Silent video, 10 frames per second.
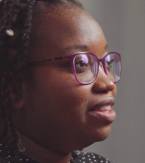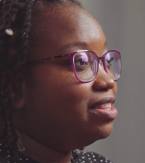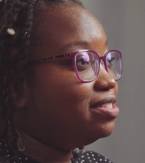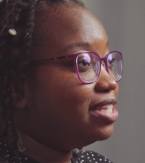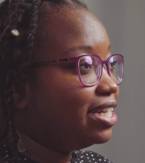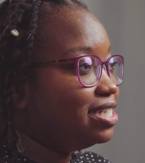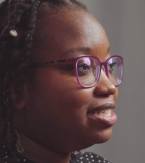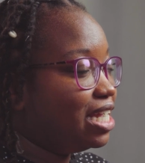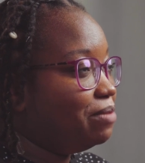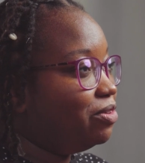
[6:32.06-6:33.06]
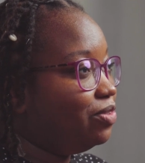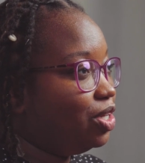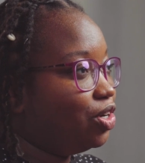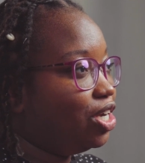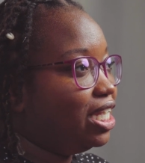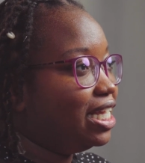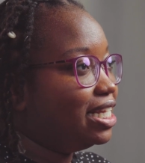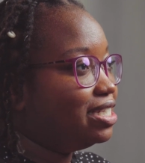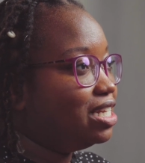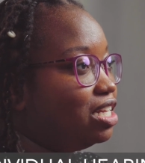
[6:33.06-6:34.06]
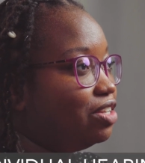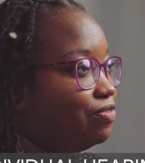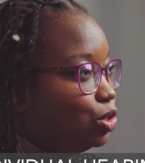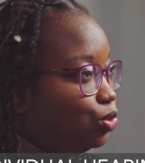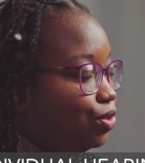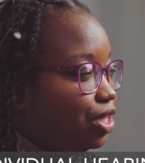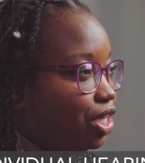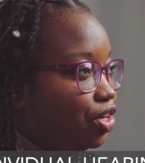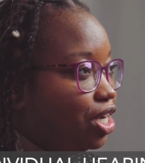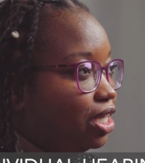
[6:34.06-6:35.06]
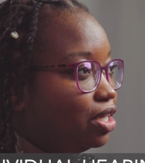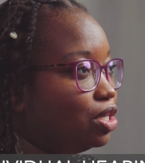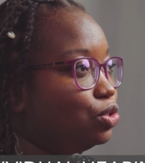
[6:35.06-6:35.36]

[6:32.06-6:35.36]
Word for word: The second type of hearing is an individual hearing.